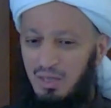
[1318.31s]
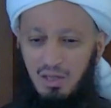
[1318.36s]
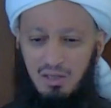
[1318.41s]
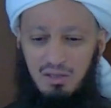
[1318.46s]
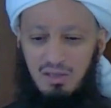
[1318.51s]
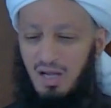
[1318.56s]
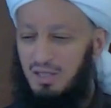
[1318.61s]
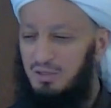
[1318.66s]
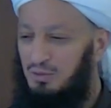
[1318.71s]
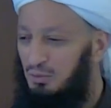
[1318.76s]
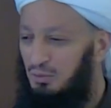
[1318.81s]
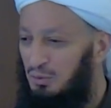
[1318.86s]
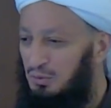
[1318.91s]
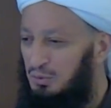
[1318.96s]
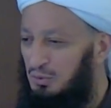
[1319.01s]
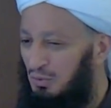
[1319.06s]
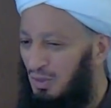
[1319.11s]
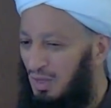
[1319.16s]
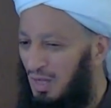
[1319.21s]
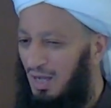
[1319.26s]
Allah's
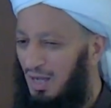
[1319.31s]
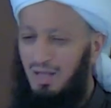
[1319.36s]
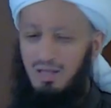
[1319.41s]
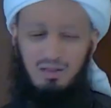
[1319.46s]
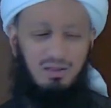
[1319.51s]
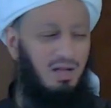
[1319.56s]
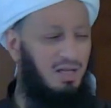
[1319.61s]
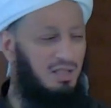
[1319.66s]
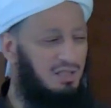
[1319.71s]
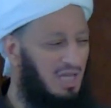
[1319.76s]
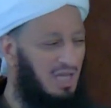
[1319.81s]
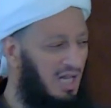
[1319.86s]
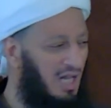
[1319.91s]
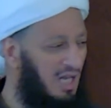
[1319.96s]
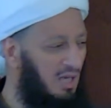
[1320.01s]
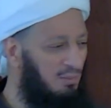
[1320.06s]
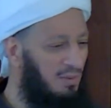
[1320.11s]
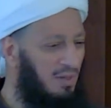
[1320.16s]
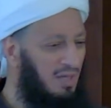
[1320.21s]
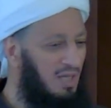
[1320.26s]
nusra, Allah's
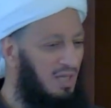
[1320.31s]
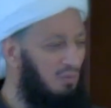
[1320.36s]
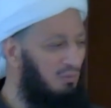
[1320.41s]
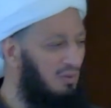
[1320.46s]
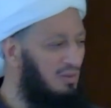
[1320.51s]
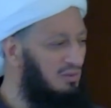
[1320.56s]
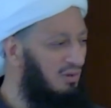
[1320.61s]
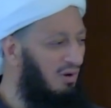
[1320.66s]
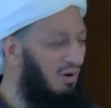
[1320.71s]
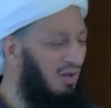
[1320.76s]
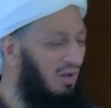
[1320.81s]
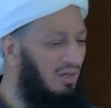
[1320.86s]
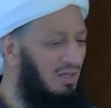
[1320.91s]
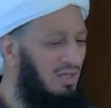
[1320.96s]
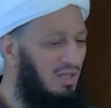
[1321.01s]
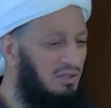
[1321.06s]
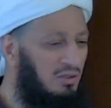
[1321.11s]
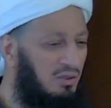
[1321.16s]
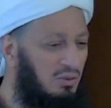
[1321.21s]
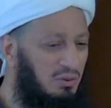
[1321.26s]
help, it was only
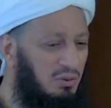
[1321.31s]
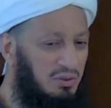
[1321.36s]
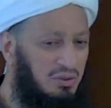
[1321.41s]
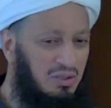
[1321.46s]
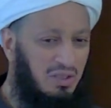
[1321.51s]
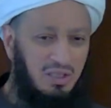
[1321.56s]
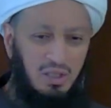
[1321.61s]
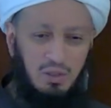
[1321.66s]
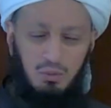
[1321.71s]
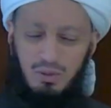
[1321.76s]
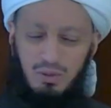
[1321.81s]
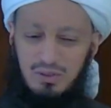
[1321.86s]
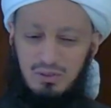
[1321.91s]
a delusion, it was